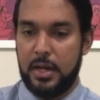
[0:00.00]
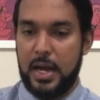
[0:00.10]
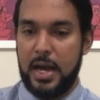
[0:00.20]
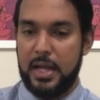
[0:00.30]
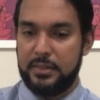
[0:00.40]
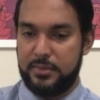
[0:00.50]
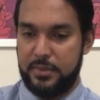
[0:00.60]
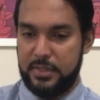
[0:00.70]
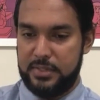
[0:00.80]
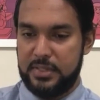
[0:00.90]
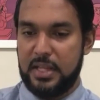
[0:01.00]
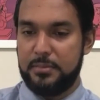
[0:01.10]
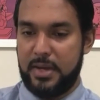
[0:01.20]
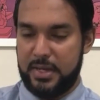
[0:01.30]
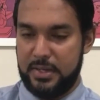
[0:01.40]
Add this and
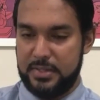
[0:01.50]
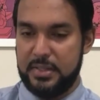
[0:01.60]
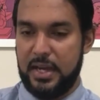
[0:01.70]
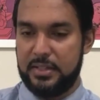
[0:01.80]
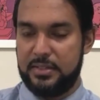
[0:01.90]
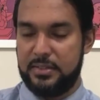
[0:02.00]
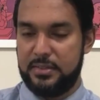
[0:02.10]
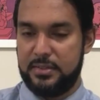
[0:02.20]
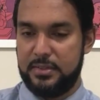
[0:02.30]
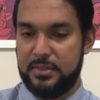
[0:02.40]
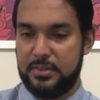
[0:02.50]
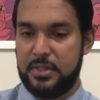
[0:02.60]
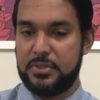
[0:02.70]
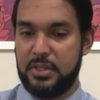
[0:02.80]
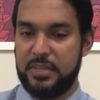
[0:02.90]
minus that. So
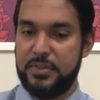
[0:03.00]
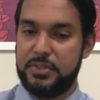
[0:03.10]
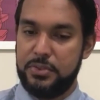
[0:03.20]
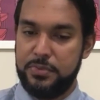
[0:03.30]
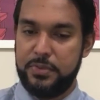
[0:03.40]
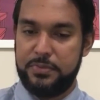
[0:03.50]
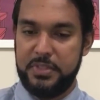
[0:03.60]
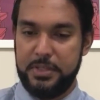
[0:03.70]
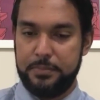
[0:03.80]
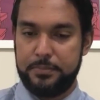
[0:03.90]
that's going to give us 250.